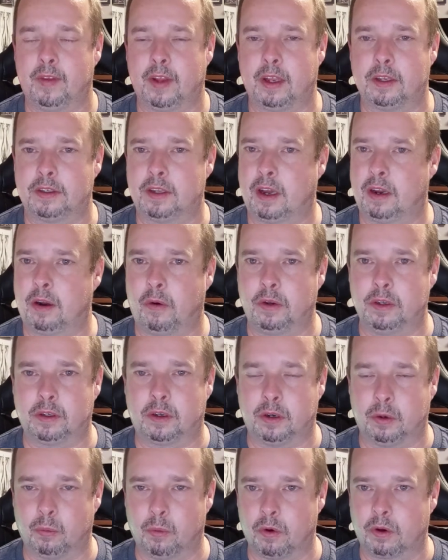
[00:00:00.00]
It's not always
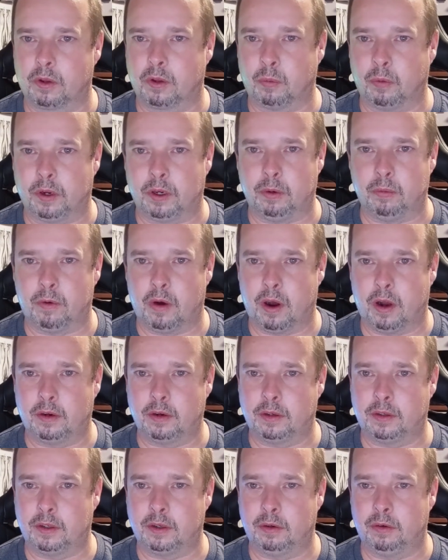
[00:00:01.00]
going to work the way you want
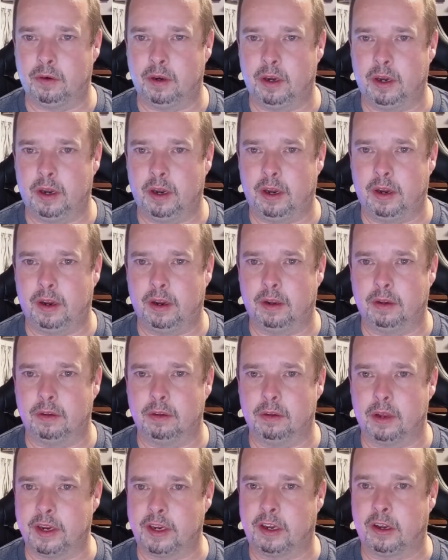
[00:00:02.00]
it to,
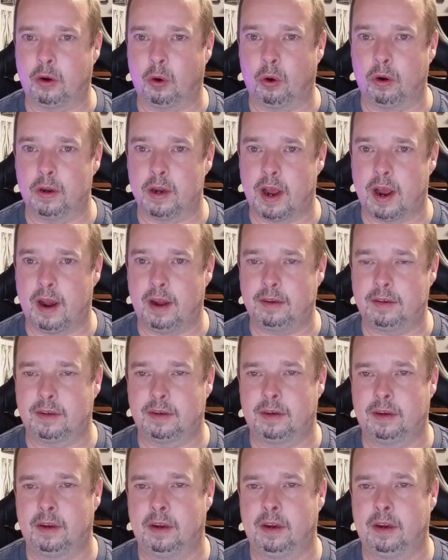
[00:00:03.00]
and like it or not,